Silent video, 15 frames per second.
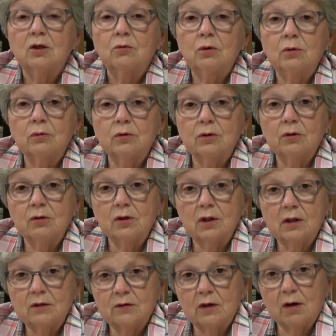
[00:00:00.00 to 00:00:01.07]
We will do
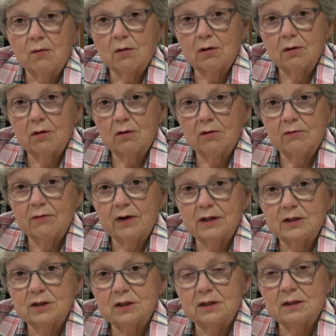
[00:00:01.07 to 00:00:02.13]
things that will
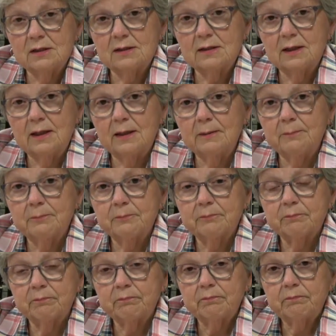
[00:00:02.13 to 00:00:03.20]
glorify Jesus' name.
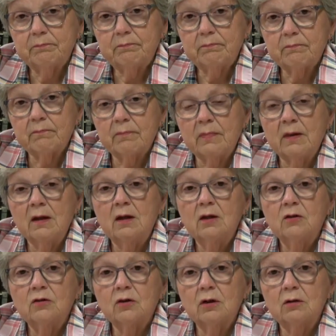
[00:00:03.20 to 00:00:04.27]

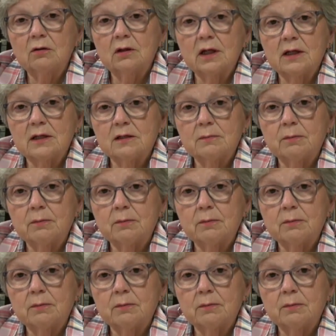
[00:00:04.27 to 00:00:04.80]
So let us